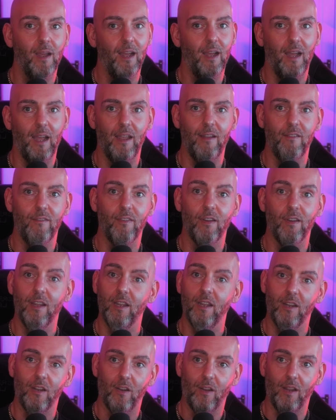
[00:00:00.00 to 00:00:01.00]
I've
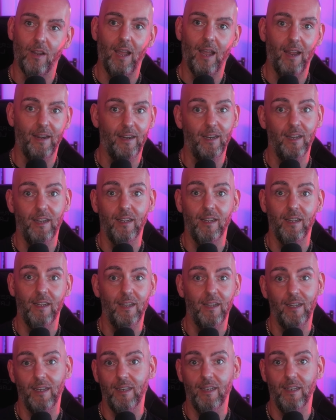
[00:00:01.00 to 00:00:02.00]
had a
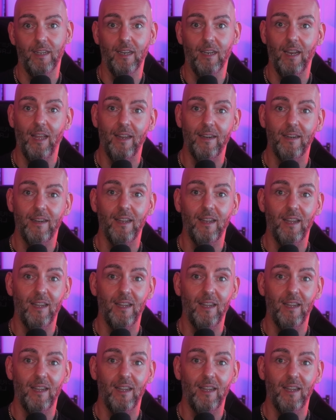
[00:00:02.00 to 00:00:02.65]
little lad,